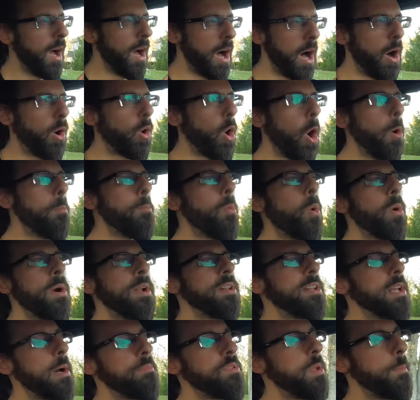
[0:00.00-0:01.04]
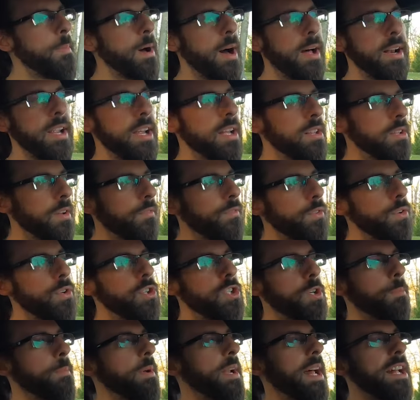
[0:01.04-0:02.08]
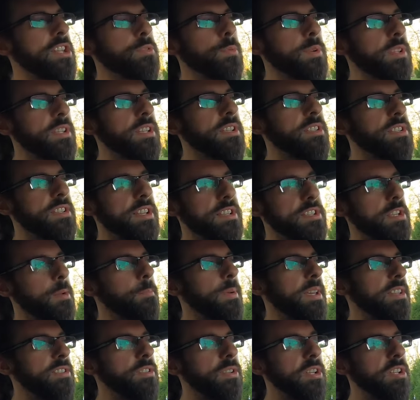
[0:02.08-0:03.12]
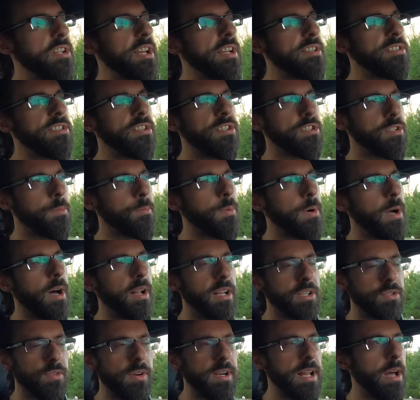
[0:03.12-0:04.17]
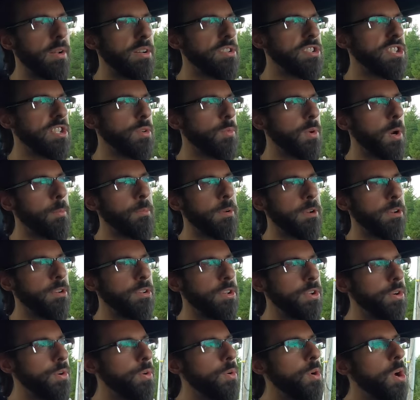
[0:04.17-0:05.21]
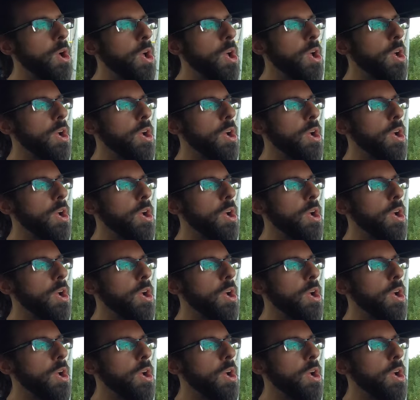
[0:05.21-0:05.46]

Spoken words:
I'll go more in depth about it in the future, but that's what this is. I'm basically testing some products right now to see what I'm gonna do.